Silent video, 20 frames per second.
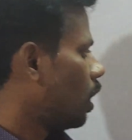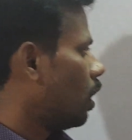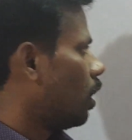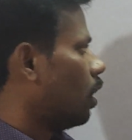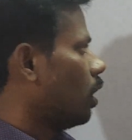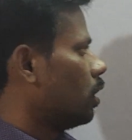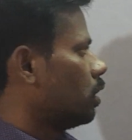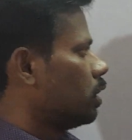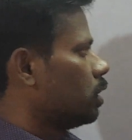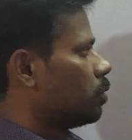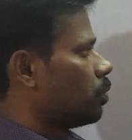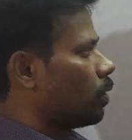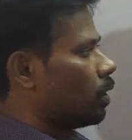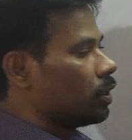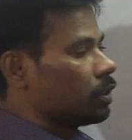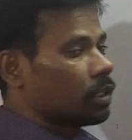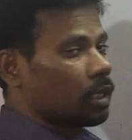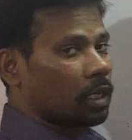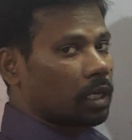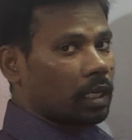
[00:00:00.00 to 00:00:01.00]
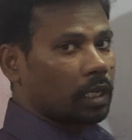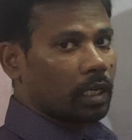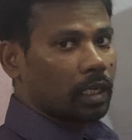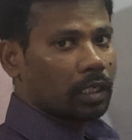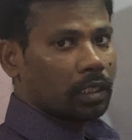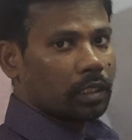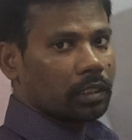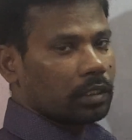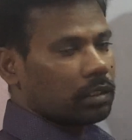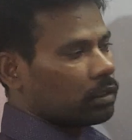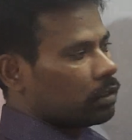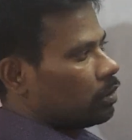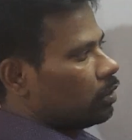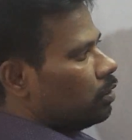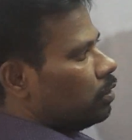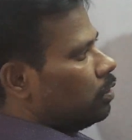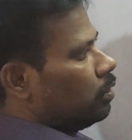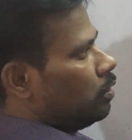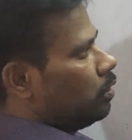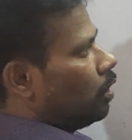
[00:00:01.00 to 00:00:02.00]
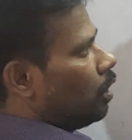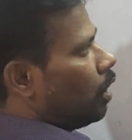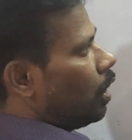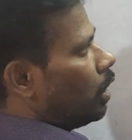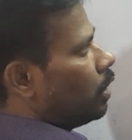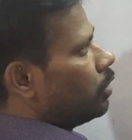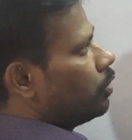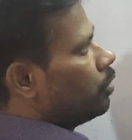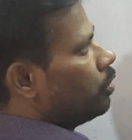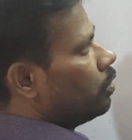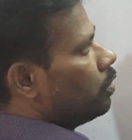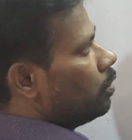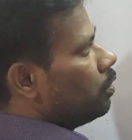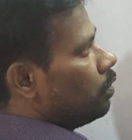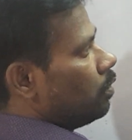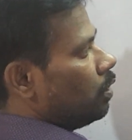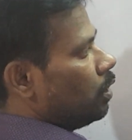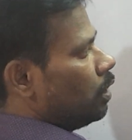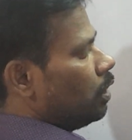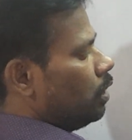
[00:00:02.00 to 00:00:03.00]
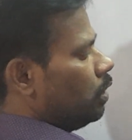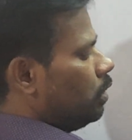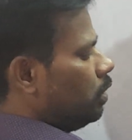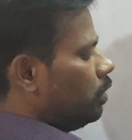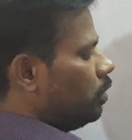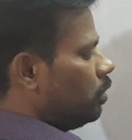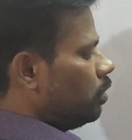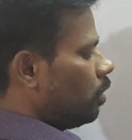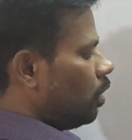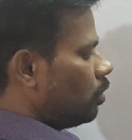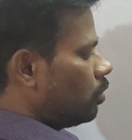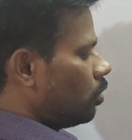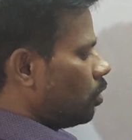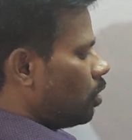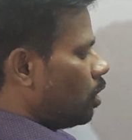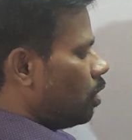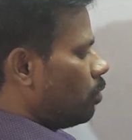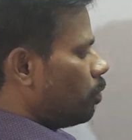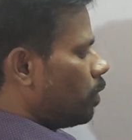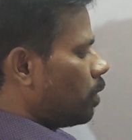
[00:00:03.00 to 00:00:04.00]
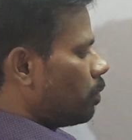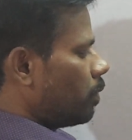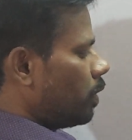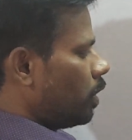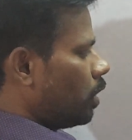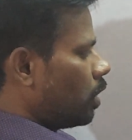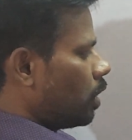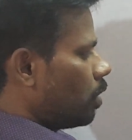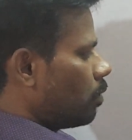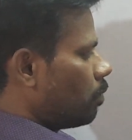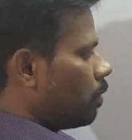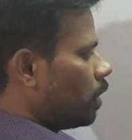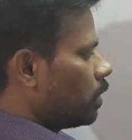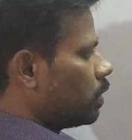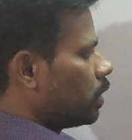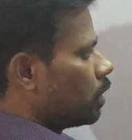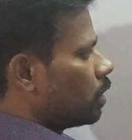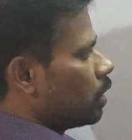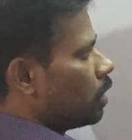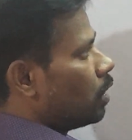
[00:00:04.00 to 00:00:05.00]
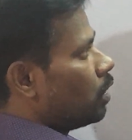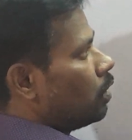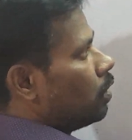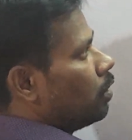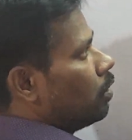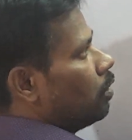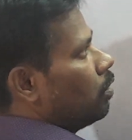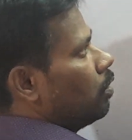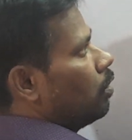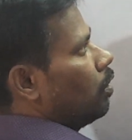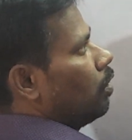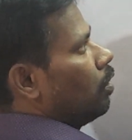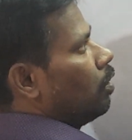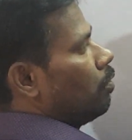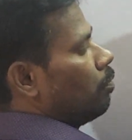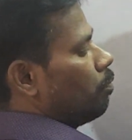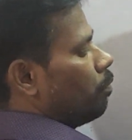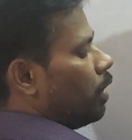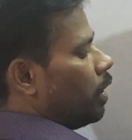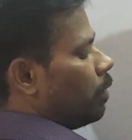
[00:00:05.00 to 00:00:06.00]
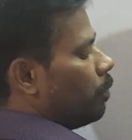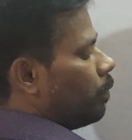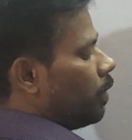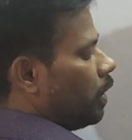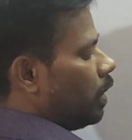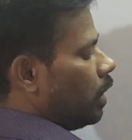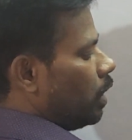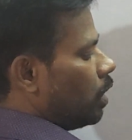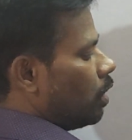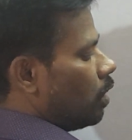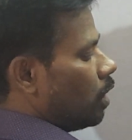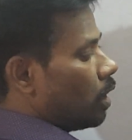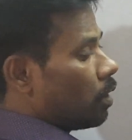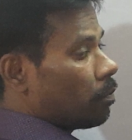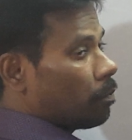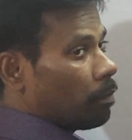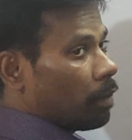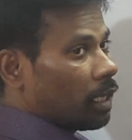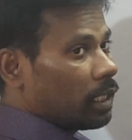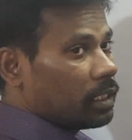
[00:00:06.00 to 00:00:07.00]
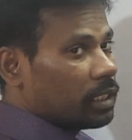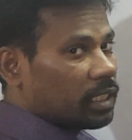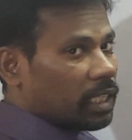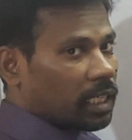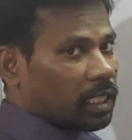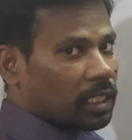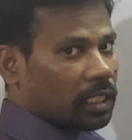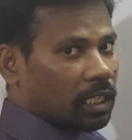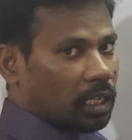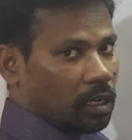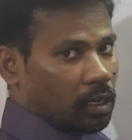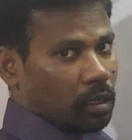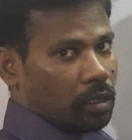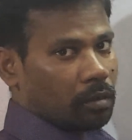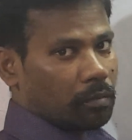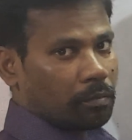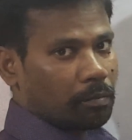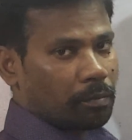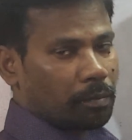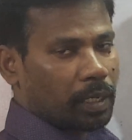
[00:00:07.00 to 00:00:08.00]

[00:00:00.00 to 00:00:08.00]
All these points are clear. The line, this is also called perpendicular bisector. Perpendicular bisector.